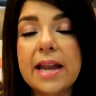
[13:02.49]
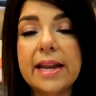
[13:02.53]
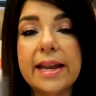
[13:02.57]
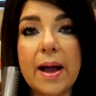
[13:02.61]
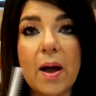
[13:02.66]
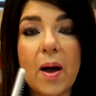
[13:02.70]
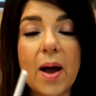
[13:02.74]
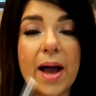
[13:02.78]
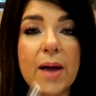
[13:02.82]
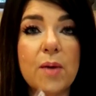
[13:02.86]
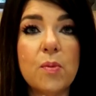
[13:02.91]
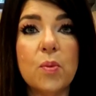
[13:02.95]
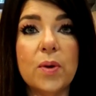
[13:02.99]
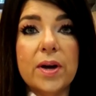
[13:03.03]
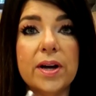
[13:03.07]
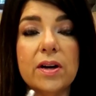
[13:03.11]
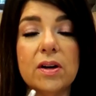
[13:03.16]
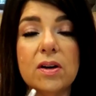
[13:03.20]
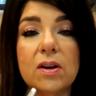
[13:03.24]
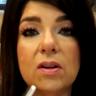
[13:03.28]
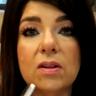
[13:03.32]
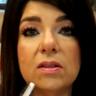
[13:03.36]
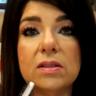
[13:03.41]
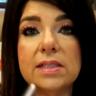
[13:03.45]
Now, I
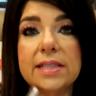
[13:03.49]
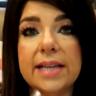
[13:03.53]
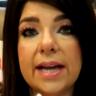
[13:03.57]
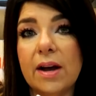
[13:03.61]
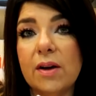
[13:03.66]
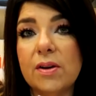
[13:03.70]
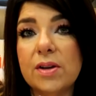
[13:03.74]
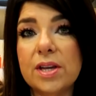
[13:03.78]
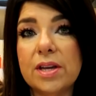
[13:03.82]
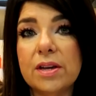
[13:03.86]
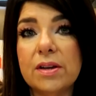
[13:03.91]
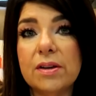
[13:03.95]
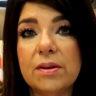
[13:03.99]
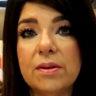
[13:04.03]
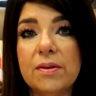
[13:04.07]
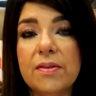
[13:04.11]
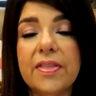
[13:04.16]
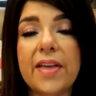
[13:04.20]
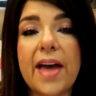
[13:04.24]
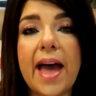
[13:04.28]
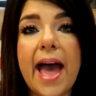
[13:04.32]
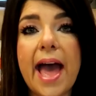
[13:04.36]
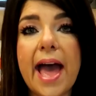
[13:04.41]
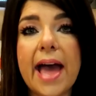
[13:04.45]
will tell you
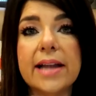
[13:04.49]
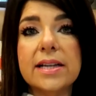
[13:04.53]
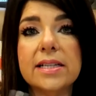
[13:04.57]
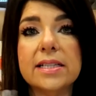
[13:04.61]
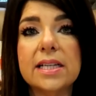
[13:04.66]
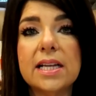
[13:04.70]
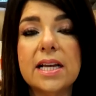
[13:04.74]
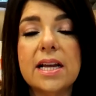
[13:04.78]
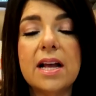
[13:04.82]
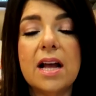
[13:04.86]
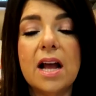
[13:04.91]
that